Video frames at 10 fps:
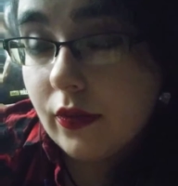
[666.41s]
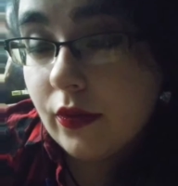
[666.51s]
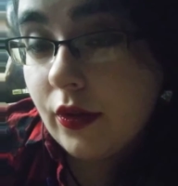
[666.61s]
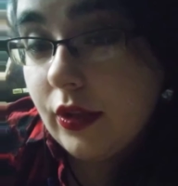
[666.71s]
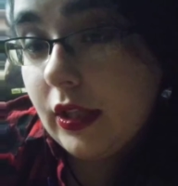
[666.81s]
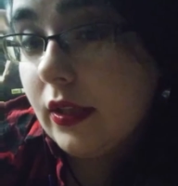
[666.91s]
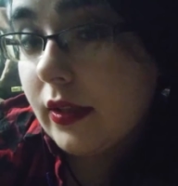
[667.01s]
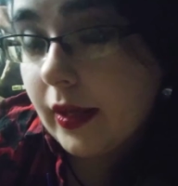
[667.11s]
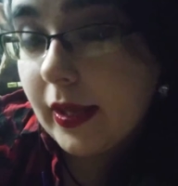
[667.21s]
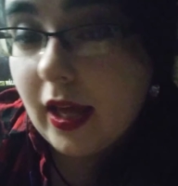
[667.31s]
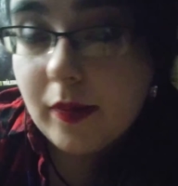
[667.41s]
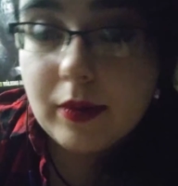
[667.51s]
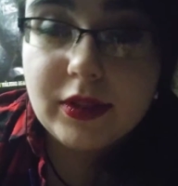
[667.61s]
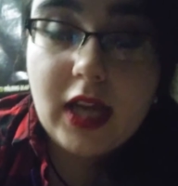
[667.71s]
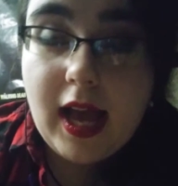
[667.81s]
need to be
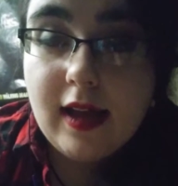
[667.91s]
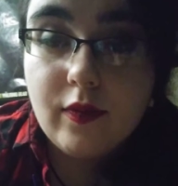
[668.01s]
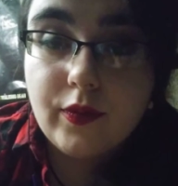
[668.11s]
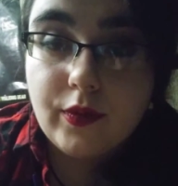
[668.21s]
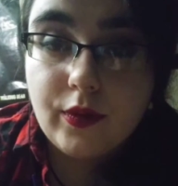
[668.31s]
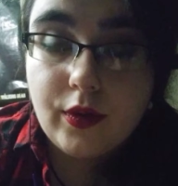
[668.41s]
able to have